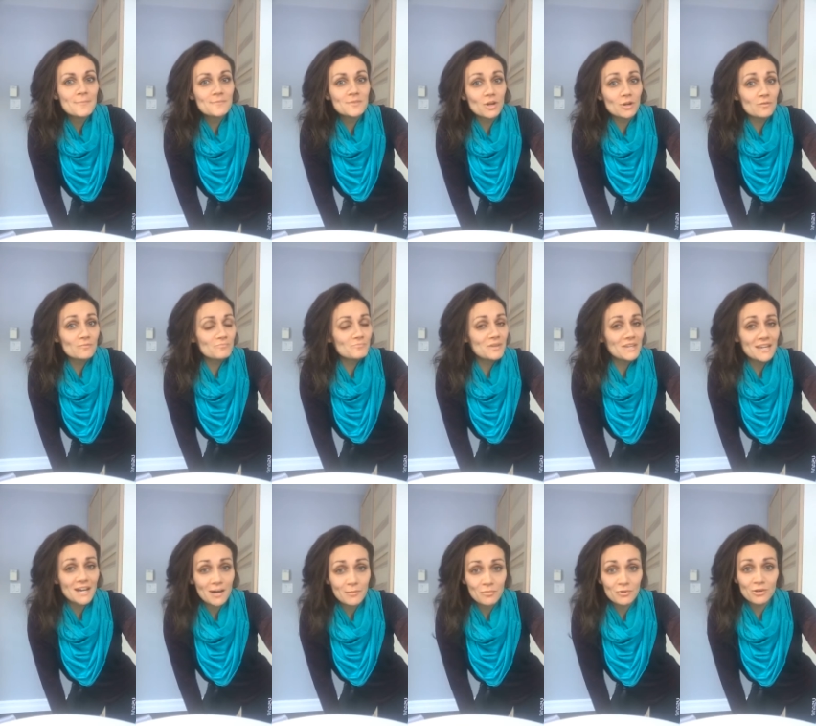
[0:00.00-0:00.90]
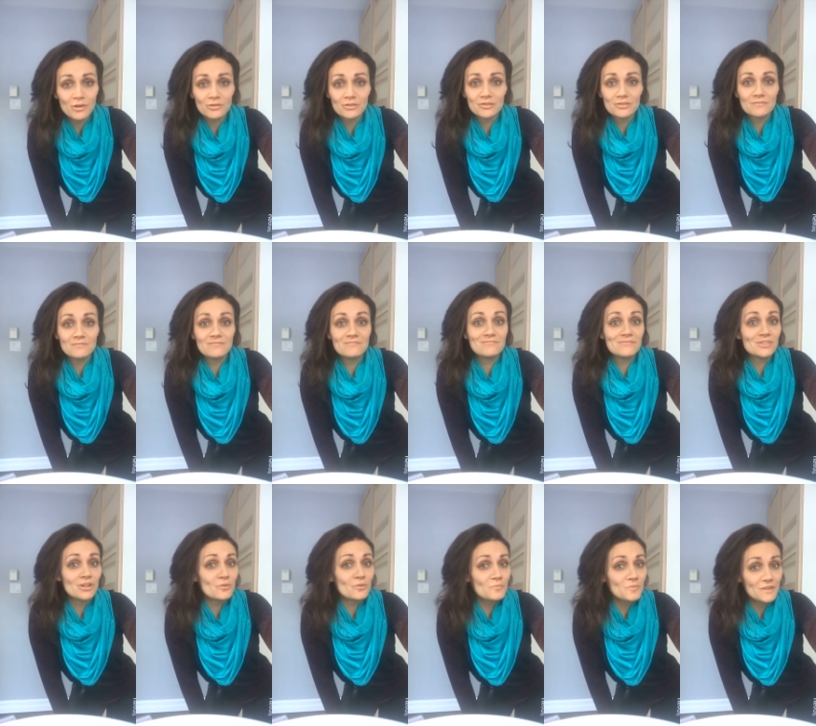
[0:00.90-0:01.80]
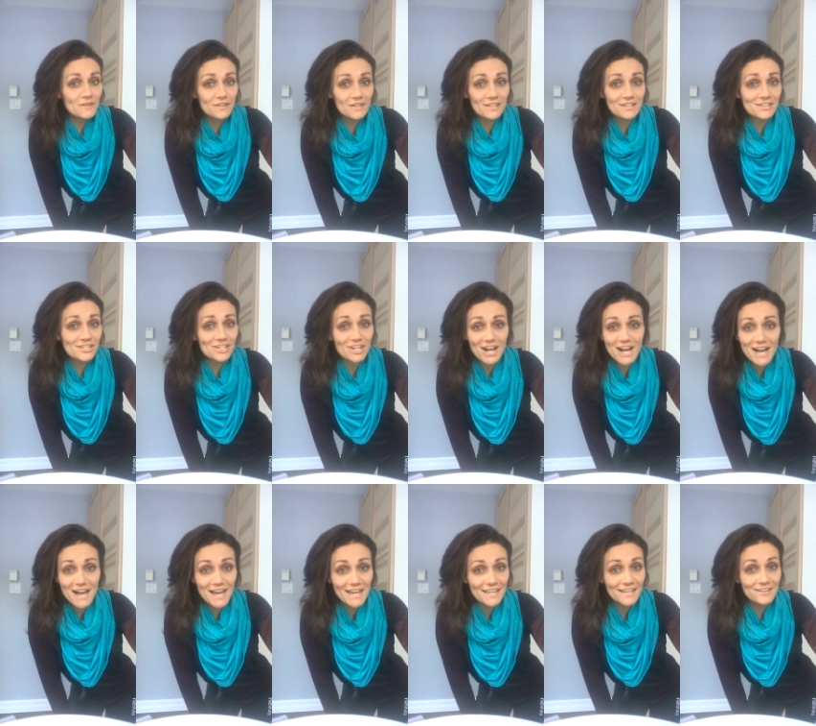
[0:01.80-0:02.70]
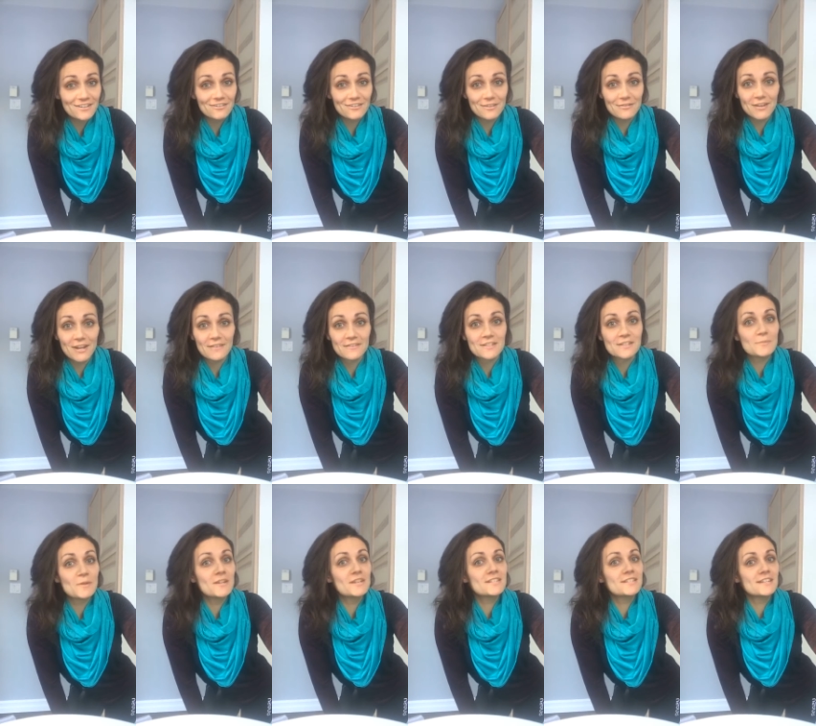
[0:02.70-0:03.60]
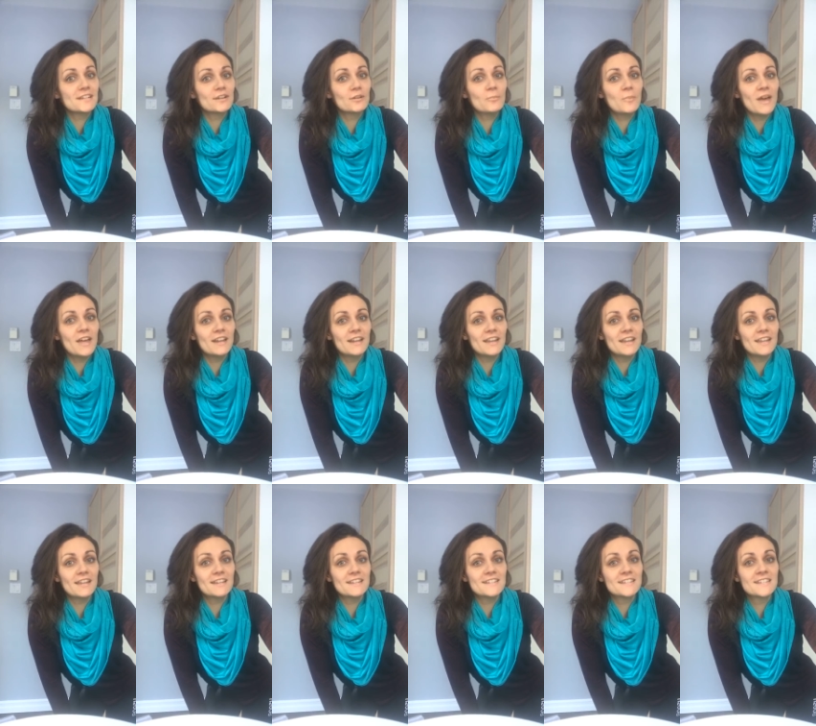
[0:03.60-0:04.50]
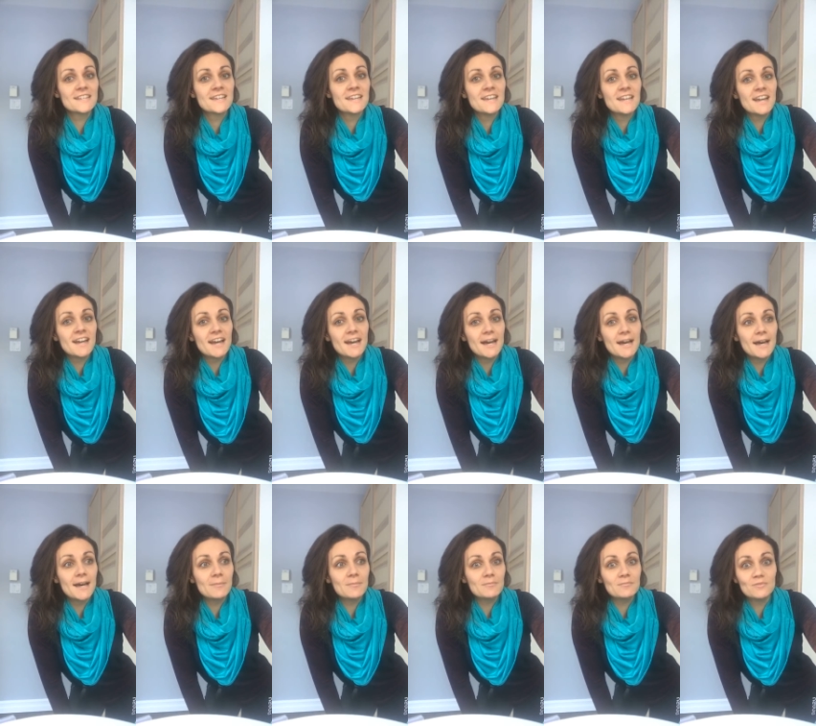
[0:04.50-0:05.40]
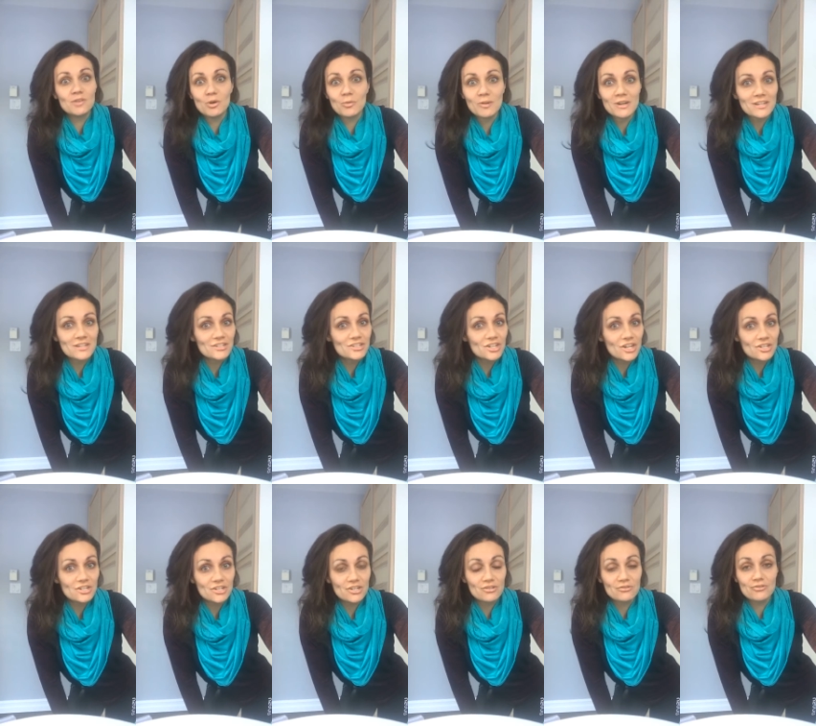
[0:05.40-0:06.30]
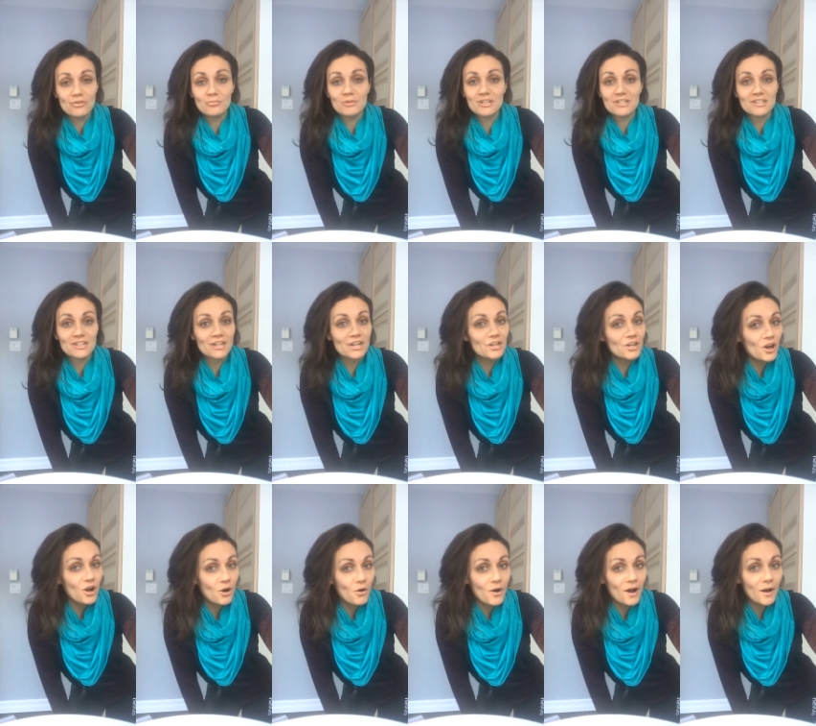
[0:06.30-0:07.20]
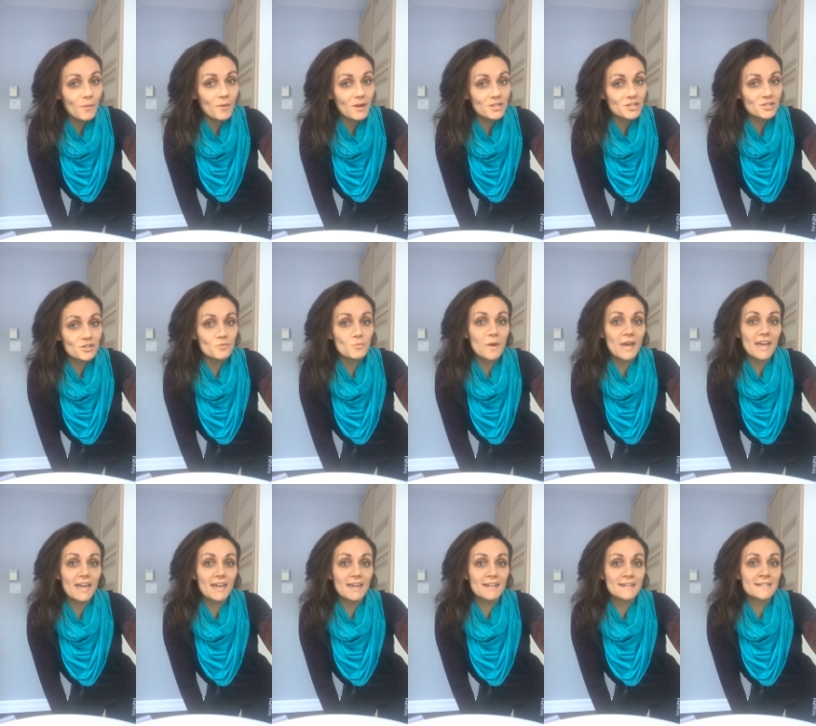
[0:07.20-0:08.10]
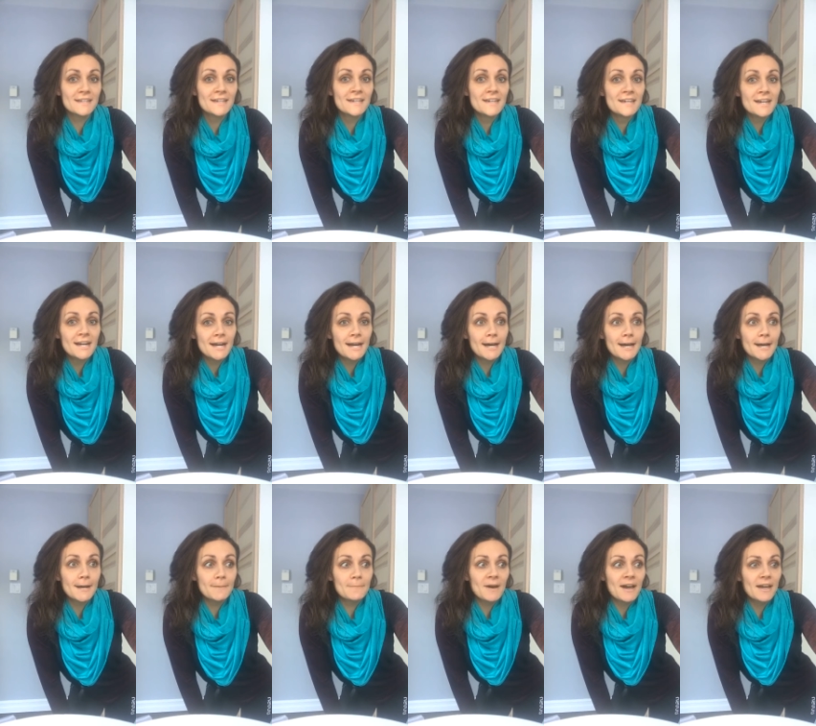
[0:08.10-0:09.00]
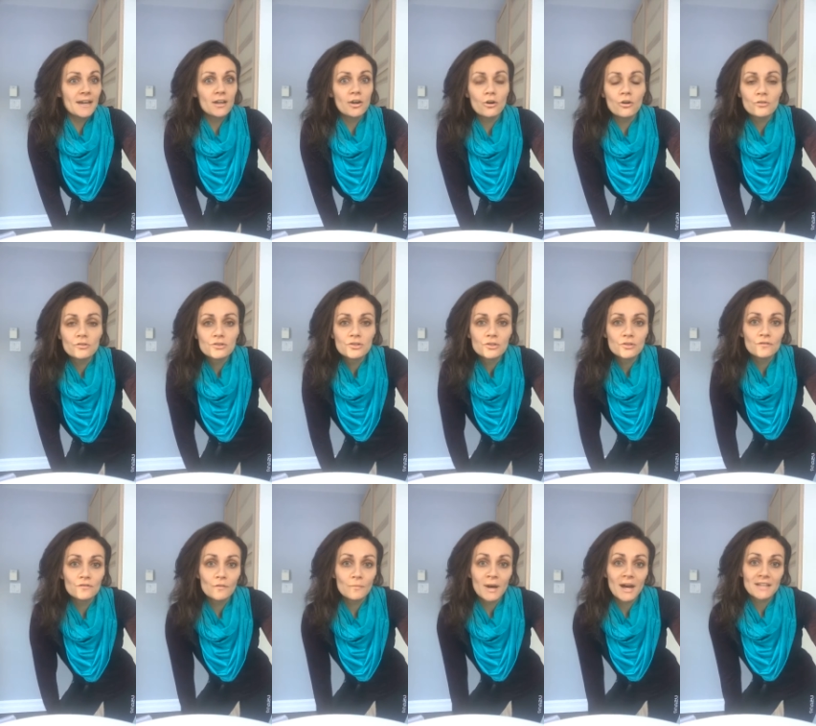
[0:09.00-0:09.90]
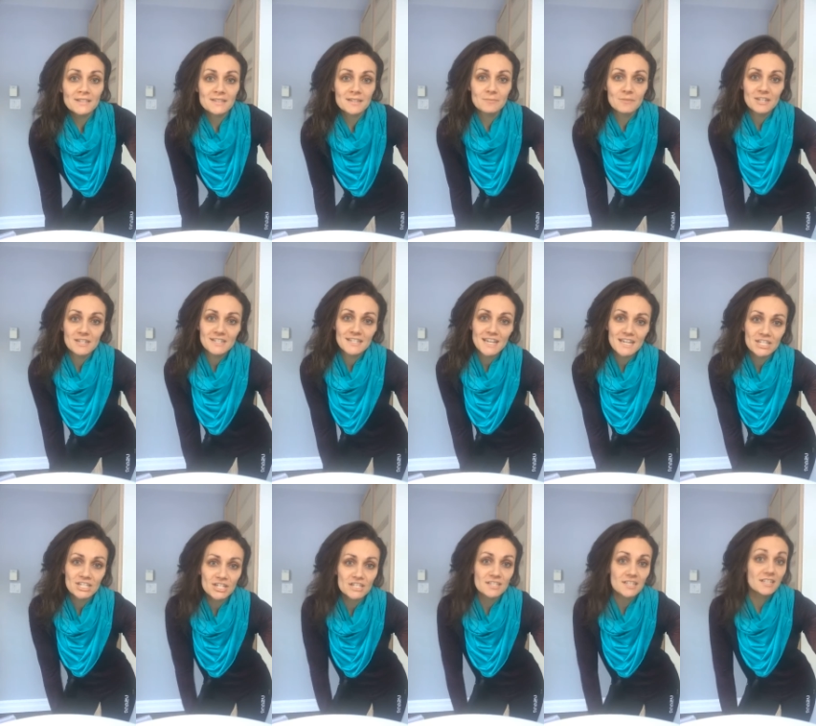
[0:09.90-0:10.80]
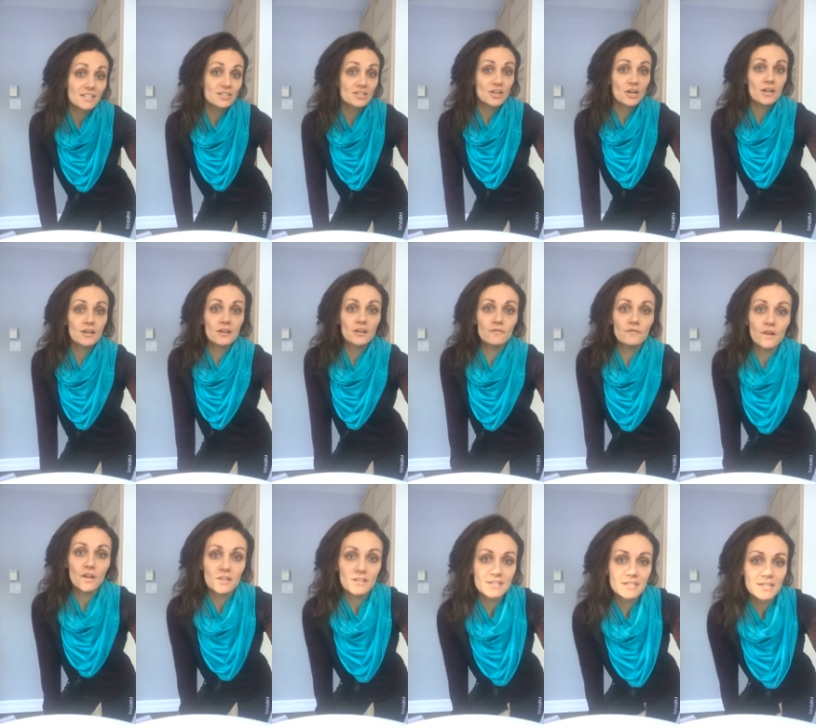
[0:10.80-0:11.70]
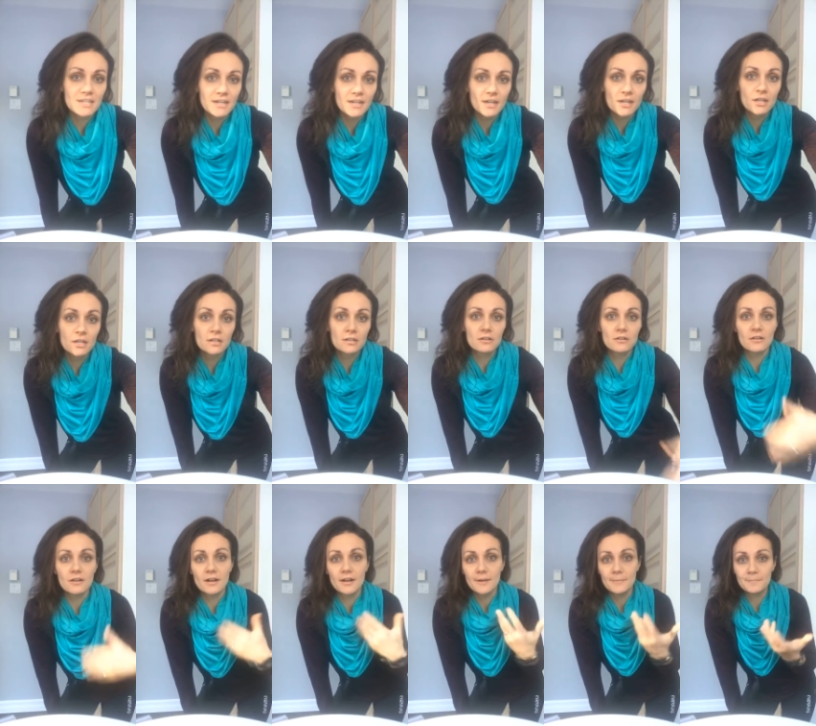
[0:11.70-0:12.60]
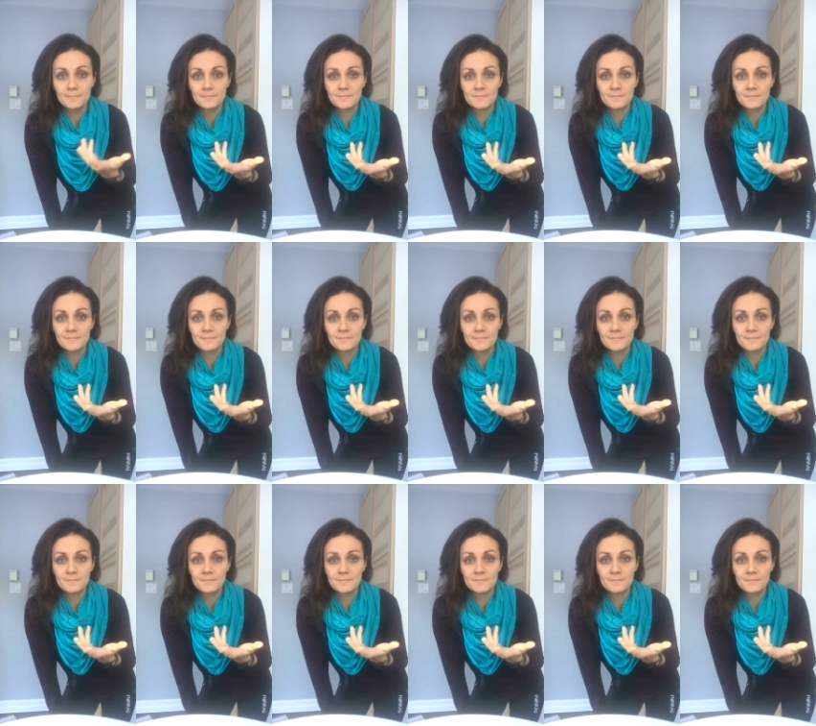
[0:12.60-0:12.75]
don't be humble. Don't be shy. You don't even have to spend a single penny, and nobody's judging you. Nobody's going to know how much you paid. I go to Vipassana meditations, and it's on a volunteer or